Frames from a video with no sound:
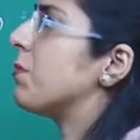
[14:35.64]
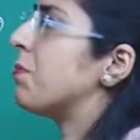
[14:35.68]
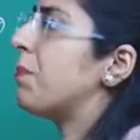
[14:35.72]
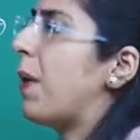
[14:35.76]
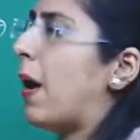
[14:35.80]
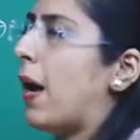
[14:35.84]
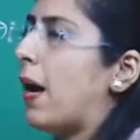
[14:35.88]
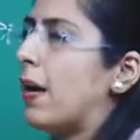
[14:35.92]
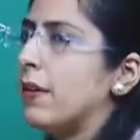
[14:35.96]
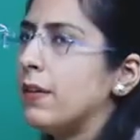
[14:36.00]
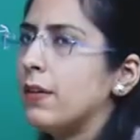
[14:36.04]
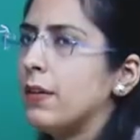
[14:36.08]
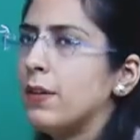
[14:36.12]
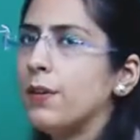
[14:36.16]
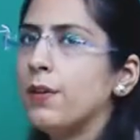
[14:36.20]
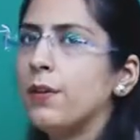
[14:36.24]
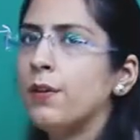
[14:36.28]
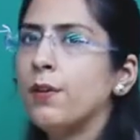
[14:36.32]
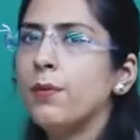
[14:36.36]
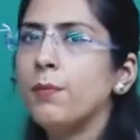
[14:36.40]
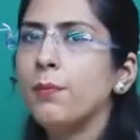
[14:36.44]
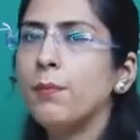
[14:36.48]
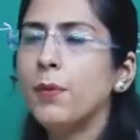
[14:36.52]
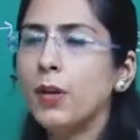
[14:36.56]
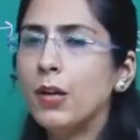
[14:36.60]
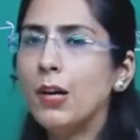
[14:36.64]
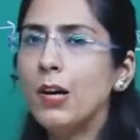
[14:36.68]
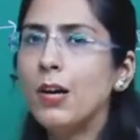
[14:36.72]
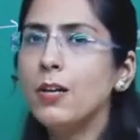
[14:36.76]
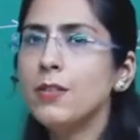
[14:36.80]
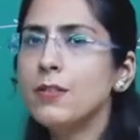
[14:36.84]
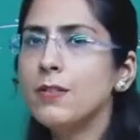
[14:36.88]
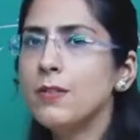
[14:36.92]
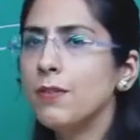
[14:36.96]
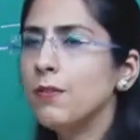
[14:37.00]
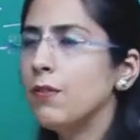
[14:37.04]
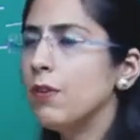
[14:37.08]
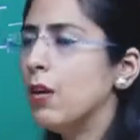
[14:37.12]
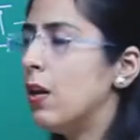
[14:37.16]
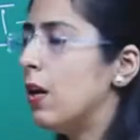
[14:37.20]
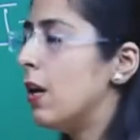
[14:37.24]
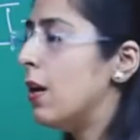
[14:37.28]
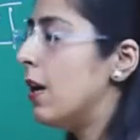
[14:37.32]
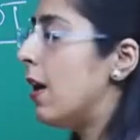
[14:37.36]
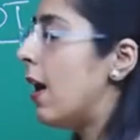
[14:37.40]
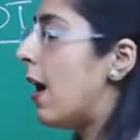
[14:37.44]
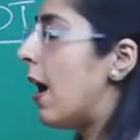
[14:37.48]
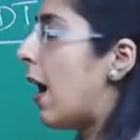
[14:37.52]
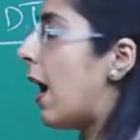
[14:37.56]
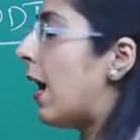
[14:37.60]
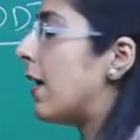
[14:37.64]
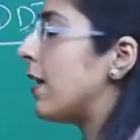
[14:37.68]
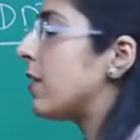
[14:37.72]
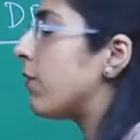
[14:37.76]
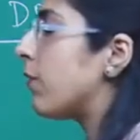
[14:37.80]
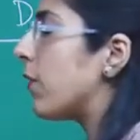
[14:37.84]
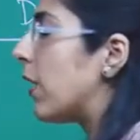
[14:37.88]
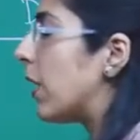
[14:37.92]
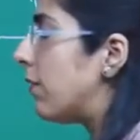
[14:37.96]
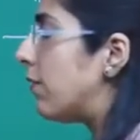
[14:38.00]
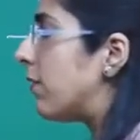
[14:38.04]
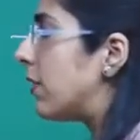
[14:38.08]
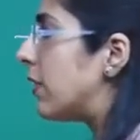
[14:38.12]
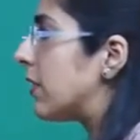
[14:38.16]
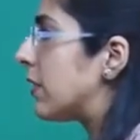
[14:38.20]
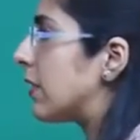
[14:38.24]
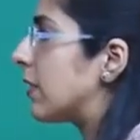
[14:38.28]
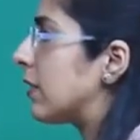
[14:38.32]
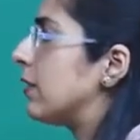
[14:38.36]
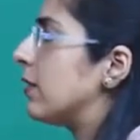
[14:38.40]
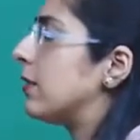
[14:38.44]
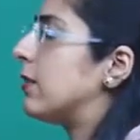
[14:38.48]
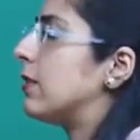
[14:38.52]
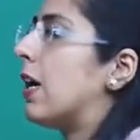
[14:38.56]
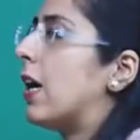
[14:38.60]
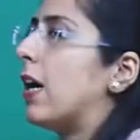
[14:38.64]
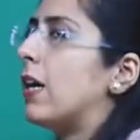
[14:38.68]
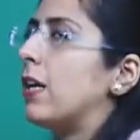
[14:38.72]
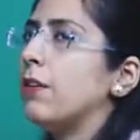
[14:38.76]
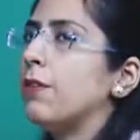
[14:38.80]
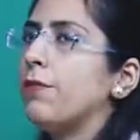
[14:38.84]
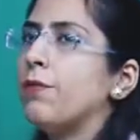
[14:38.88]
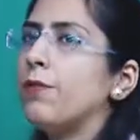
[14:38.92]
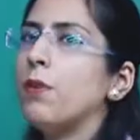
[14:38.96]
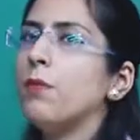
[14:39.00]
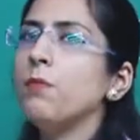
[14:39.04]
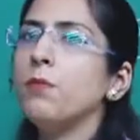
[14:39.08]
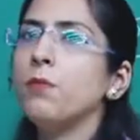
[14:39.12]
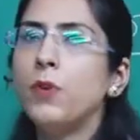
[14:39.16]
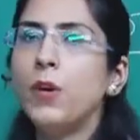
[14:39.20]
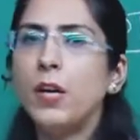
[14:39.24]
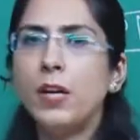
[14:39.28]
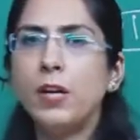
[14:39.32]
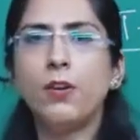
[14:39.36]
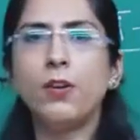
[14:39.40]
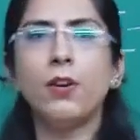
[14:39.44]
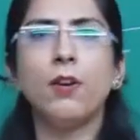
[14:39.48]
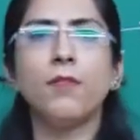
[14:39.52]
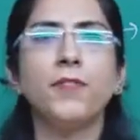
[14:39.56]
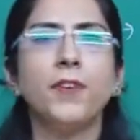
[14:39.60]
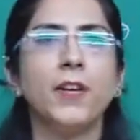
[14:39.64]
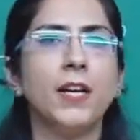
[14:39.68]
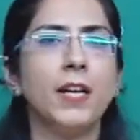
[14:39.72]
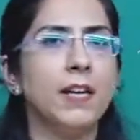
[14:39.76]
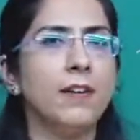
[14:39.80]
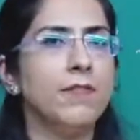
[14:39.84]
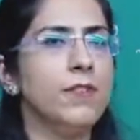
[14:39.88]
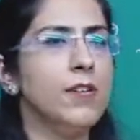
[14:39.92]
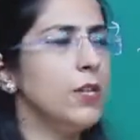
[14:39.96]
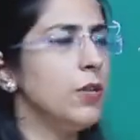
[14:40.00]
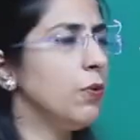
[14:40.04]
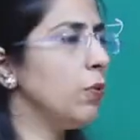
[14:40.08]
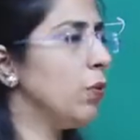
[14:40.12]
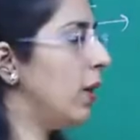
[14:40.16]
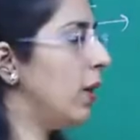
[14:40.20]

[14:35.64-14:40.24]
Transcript: banned because, as we have discussed, that from one trophic level to